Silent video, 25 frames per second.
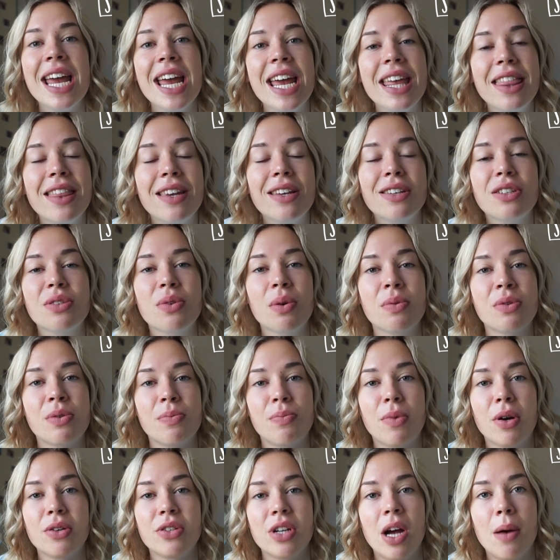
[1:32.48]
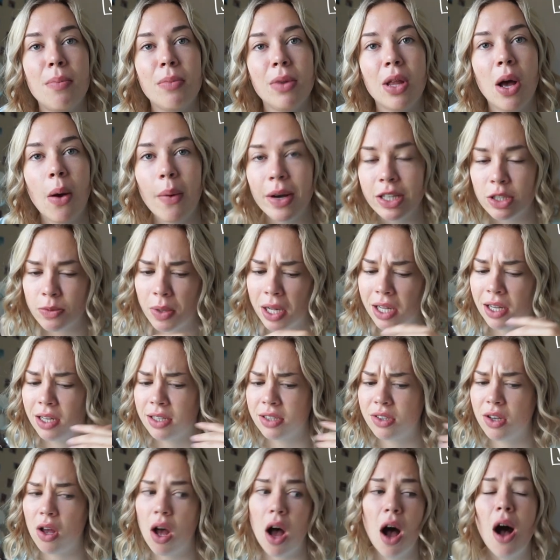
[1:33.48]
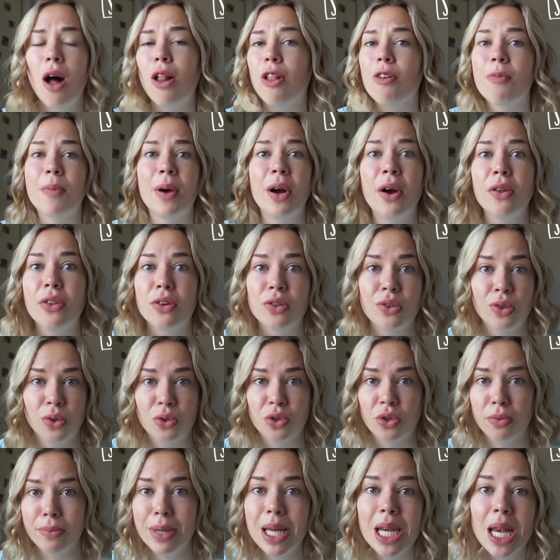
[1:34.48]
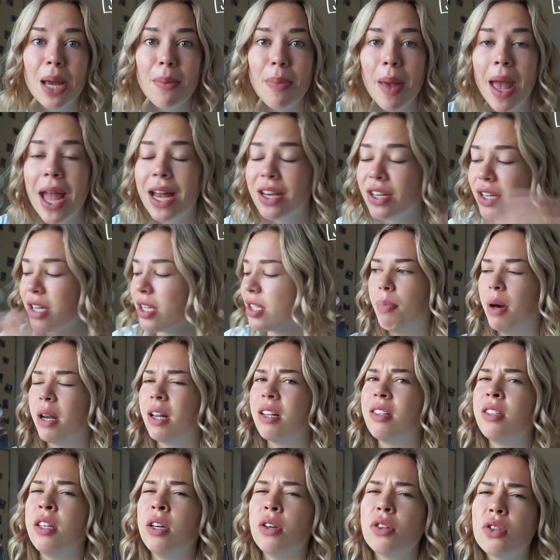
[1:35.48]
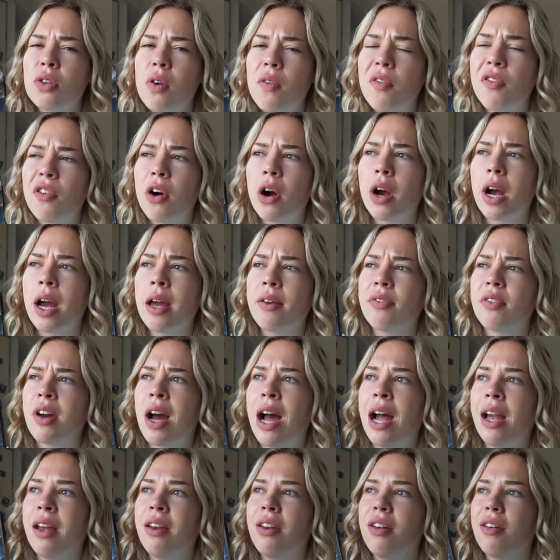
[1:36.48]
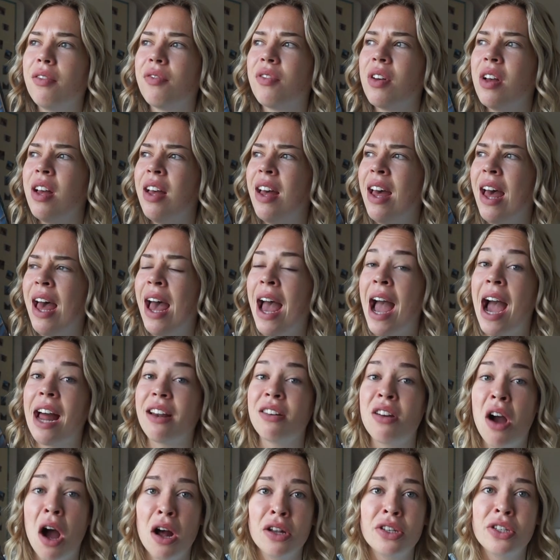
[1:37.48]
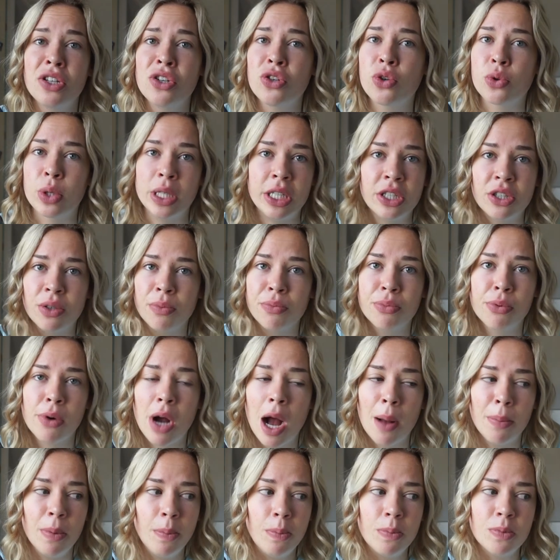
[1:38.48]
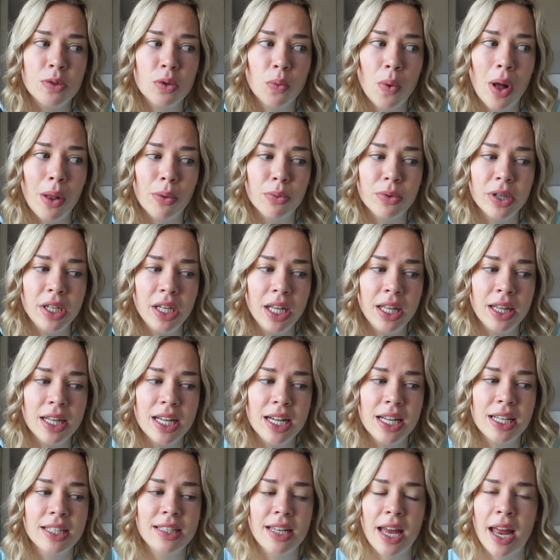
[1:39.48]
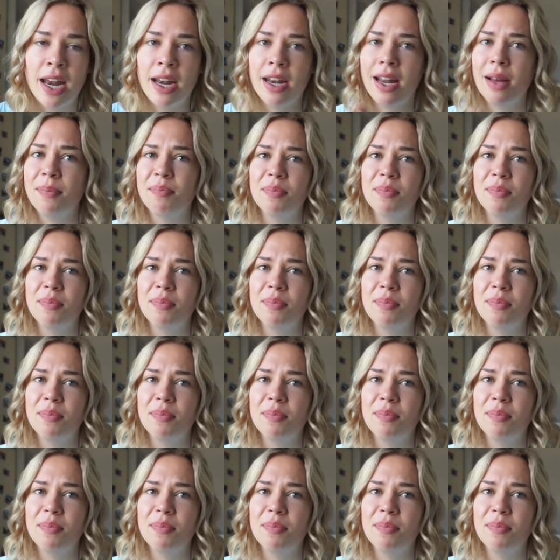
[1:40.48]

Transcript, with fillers: in the description bar down below, as well as all of my other social media pages. But until so far, I've kind of had concentration problems while reading this, and